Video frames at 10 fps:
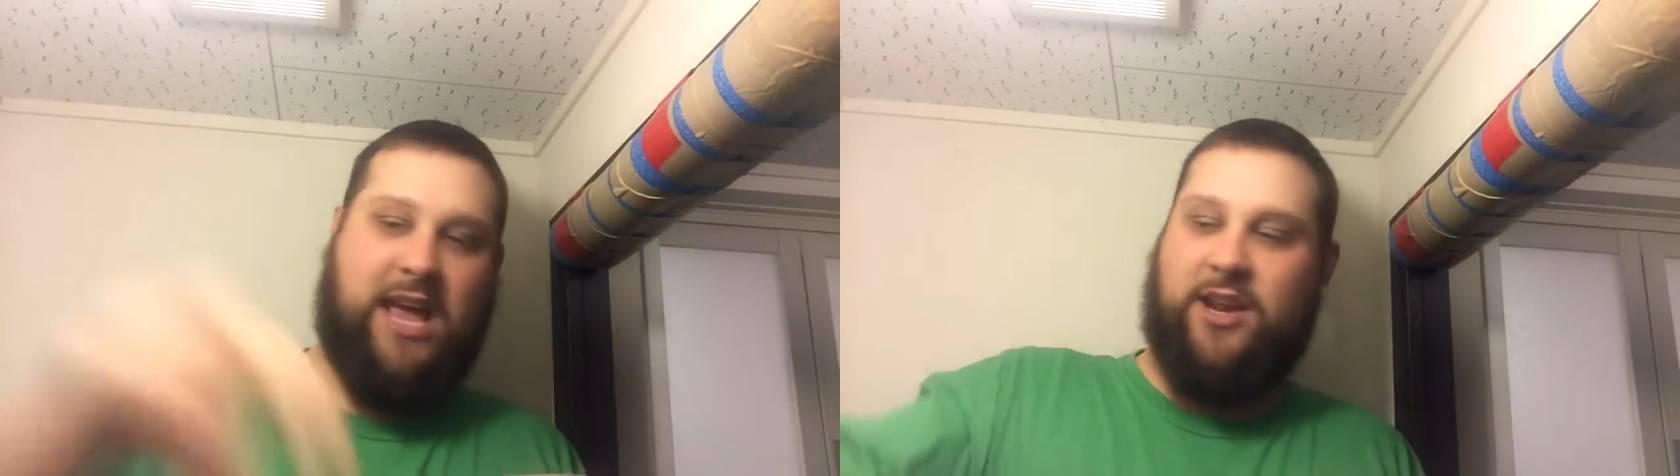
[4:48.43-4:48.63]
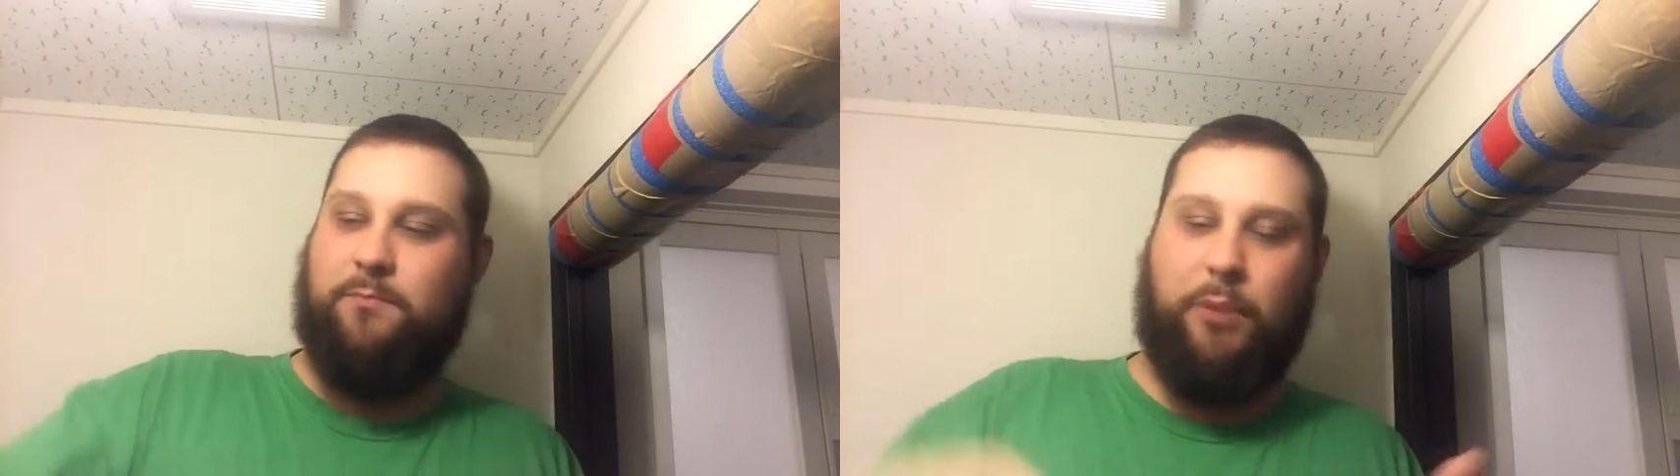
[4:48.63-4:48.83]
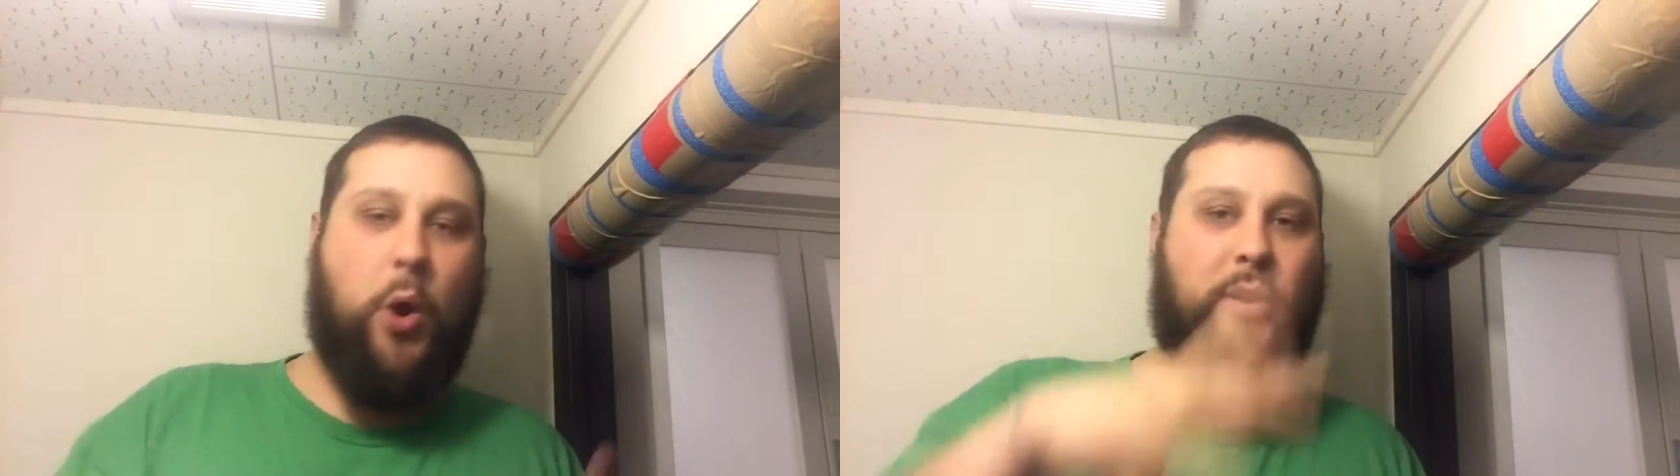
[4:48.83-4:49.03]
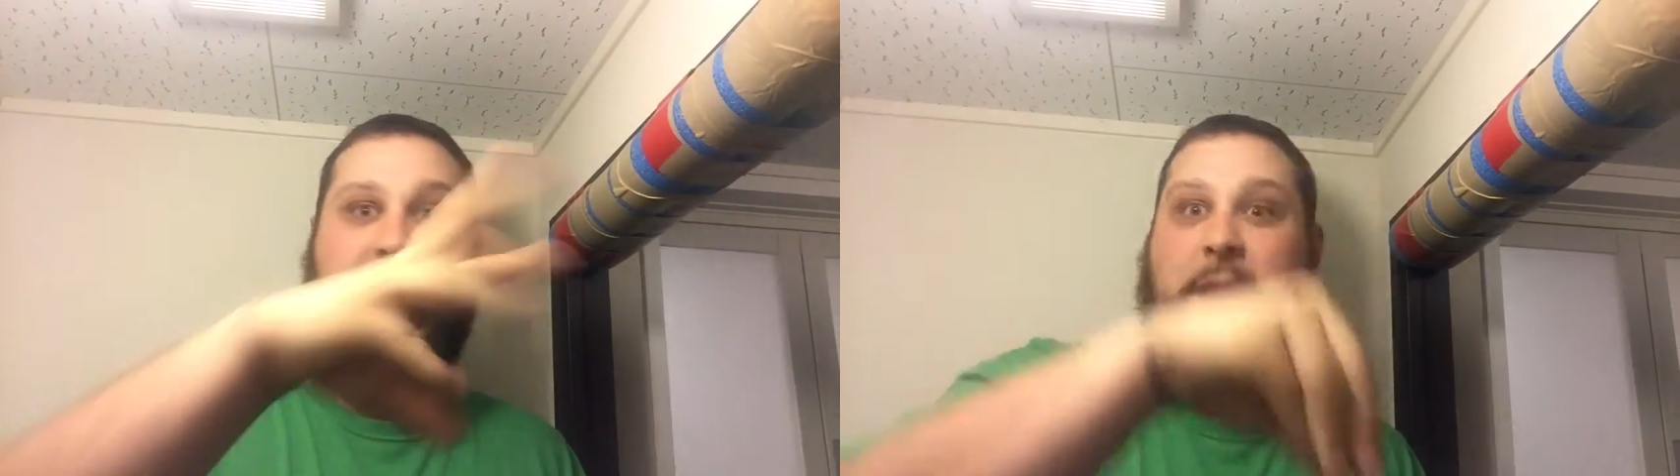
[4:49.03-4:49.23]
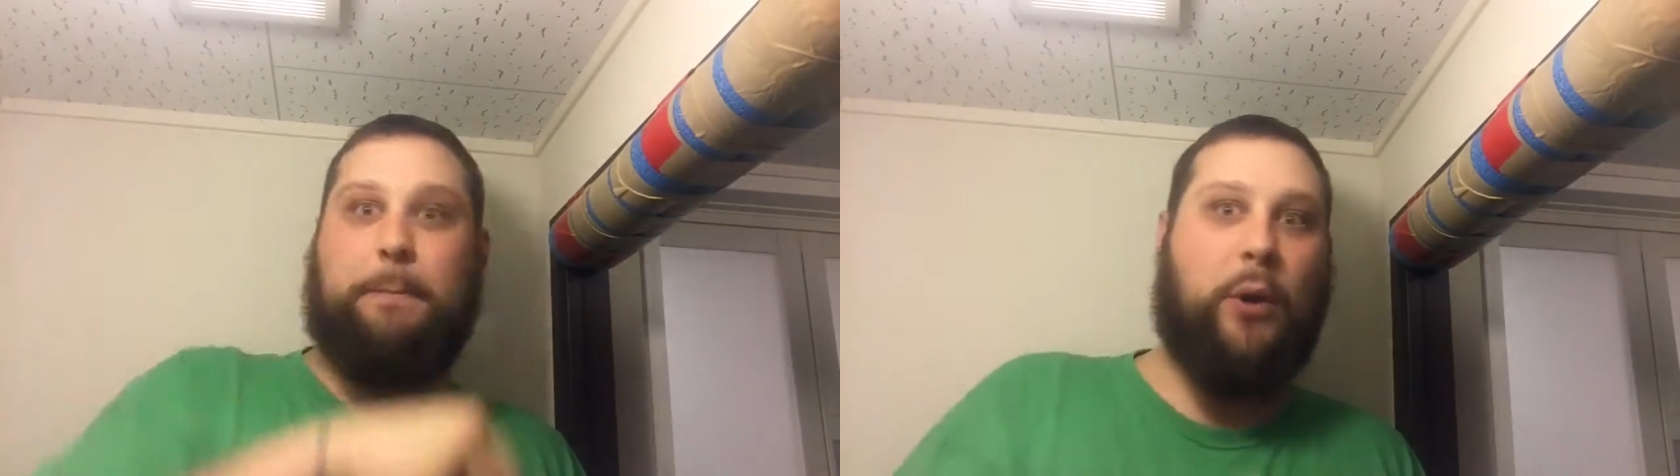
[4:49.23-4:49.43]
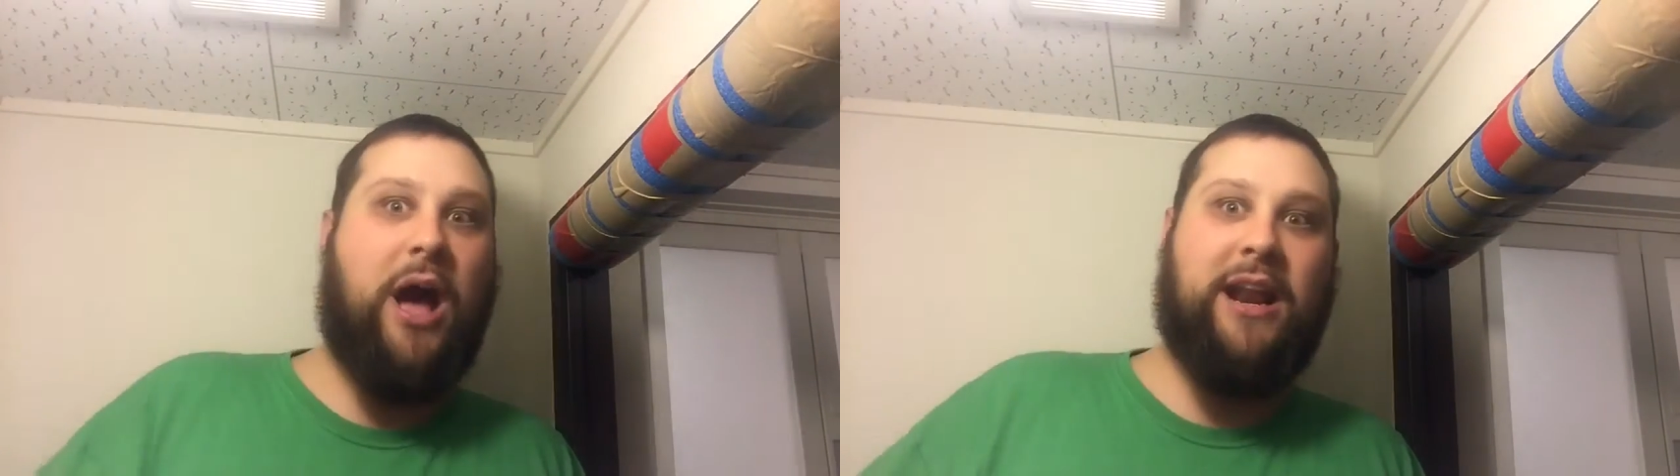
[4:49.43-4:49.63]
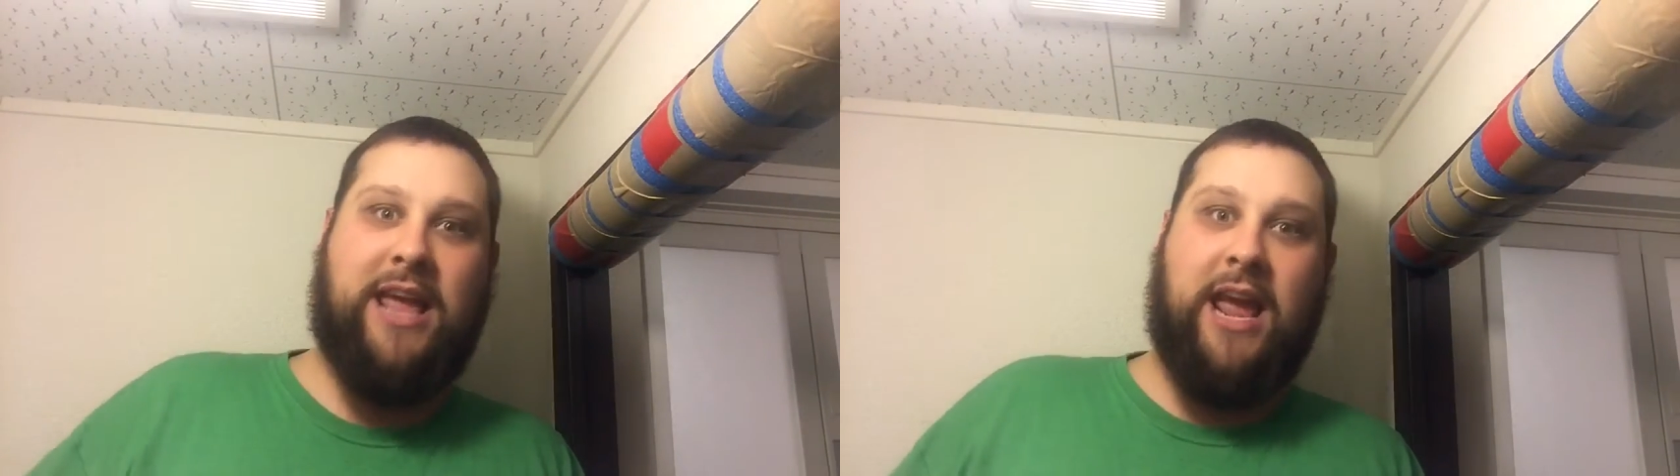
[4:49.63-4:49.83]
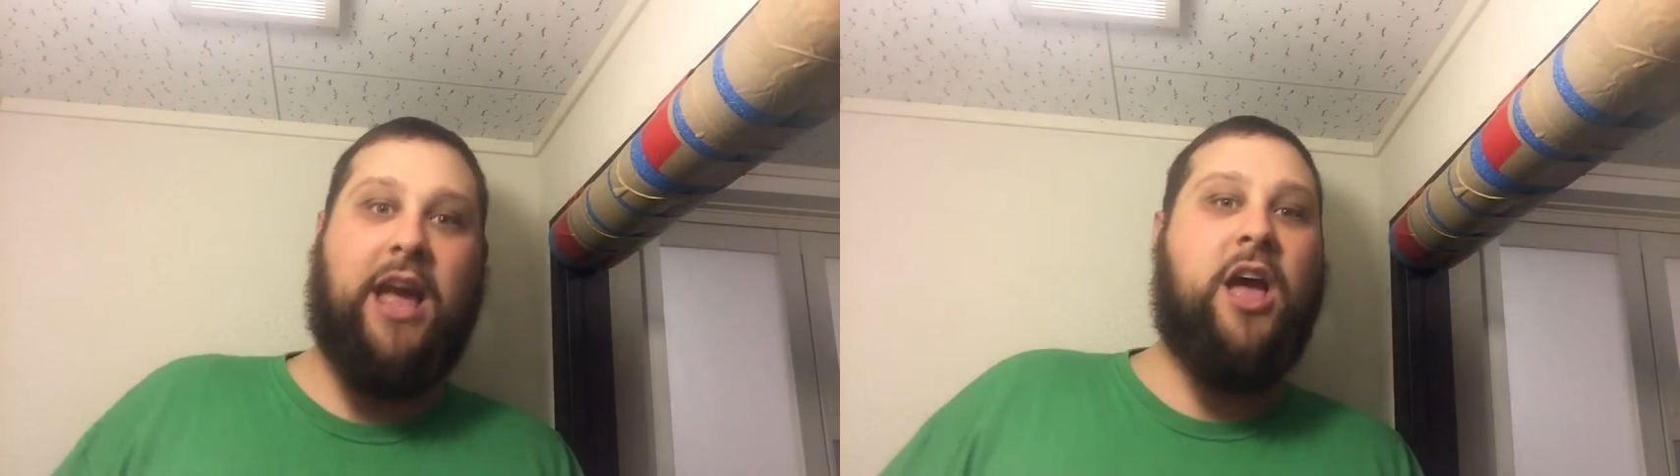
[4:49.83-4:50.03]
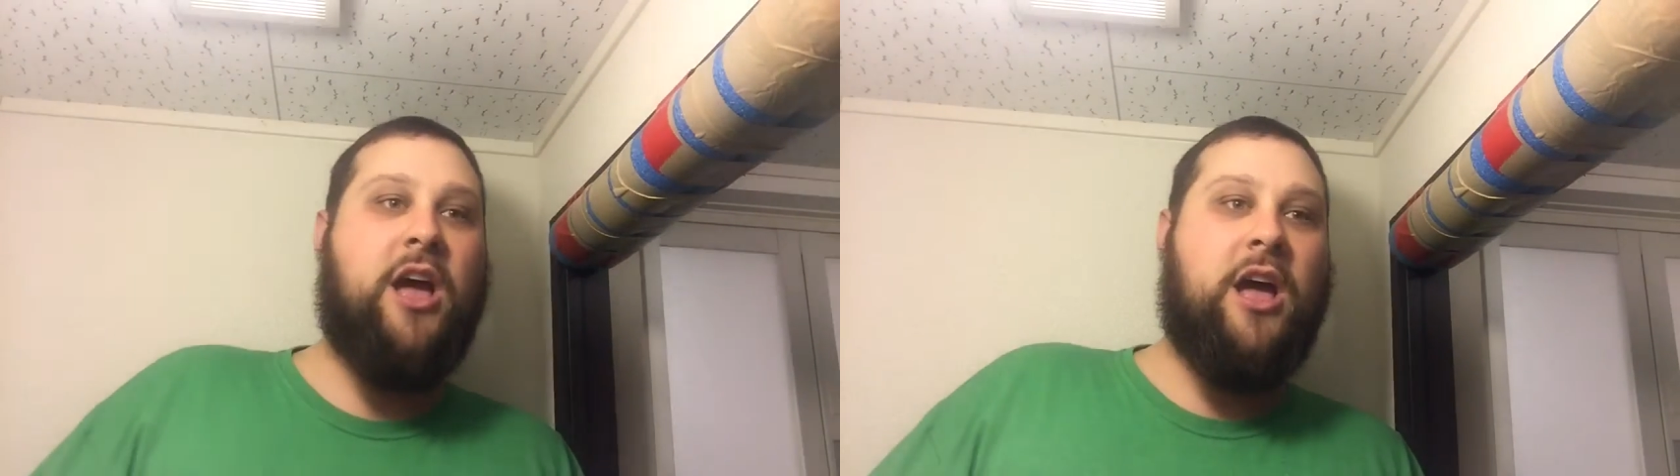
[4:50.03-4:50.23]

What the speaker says: and poking and prodding